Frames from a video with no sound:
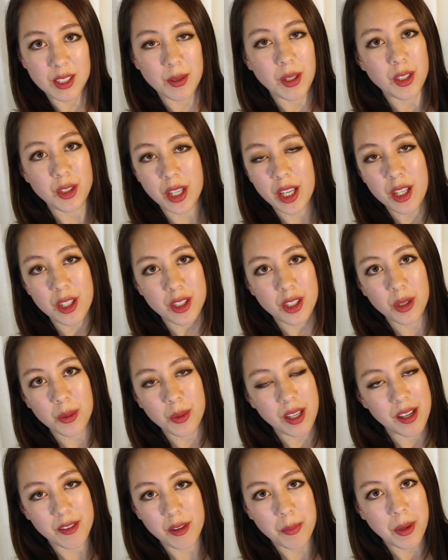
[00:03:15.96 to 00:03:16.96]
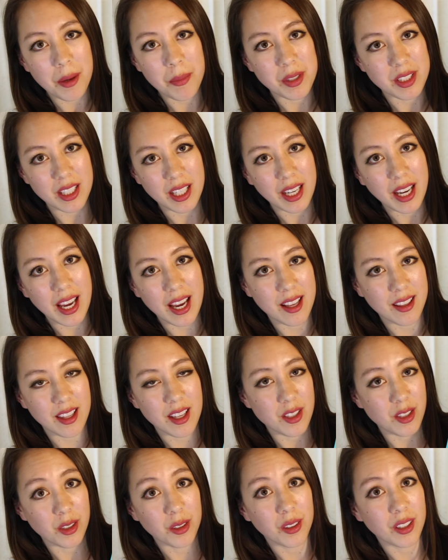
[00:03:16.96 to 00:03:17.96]
So I'll try to show whatever papers I can
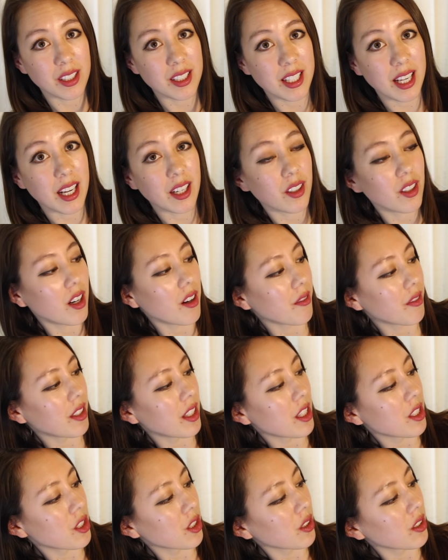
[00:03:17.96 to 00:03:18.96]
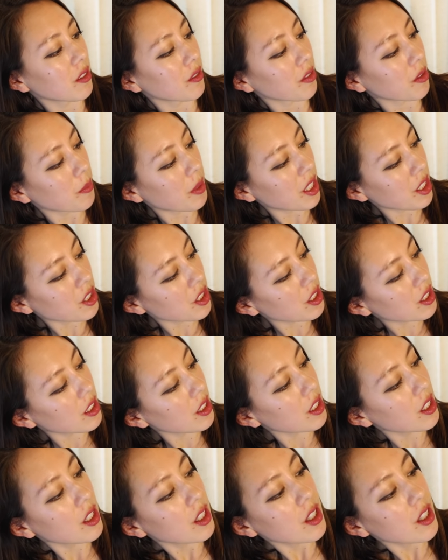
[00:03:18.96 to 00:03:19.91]
that don't contain confidential information.